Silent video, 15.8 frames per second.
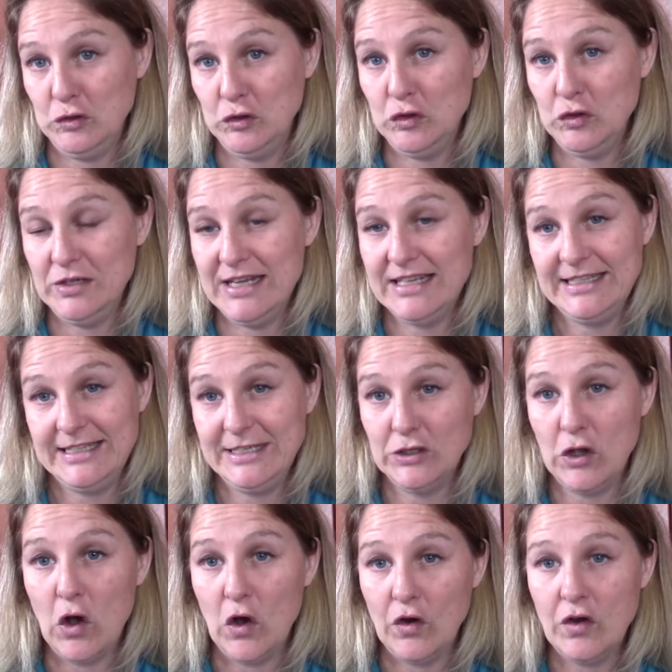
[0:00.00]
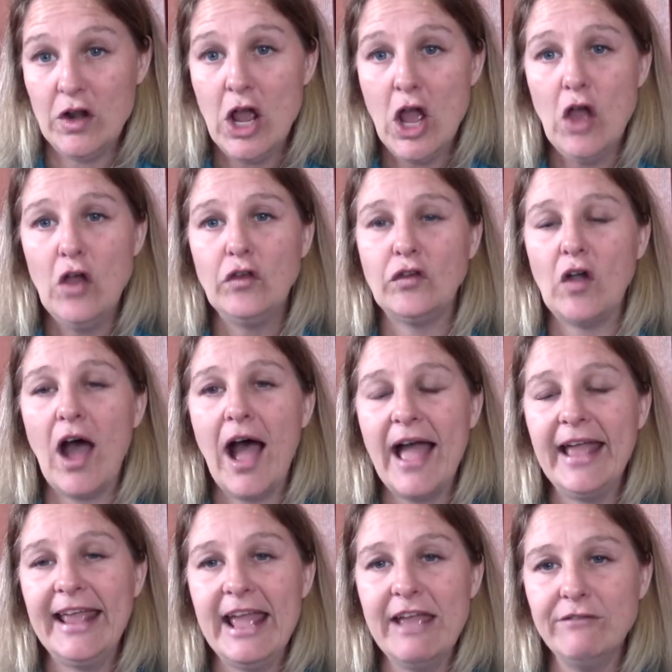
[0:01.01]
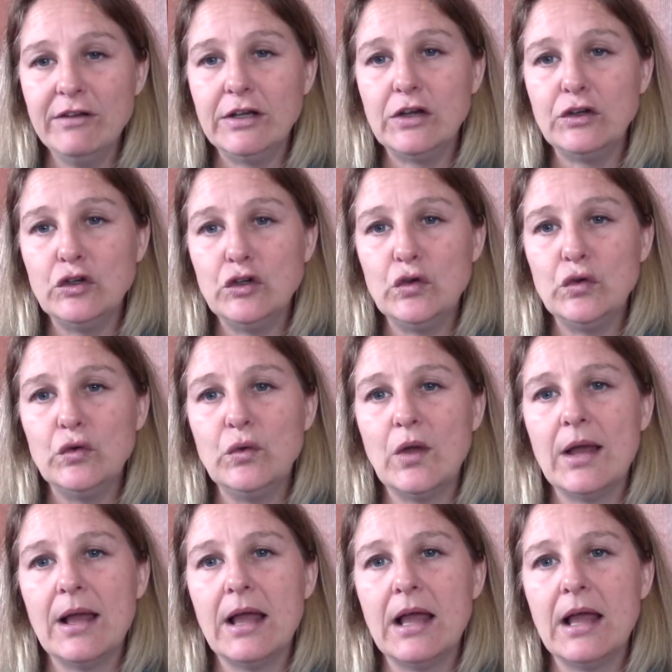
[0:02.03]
to test these on, so I gave it to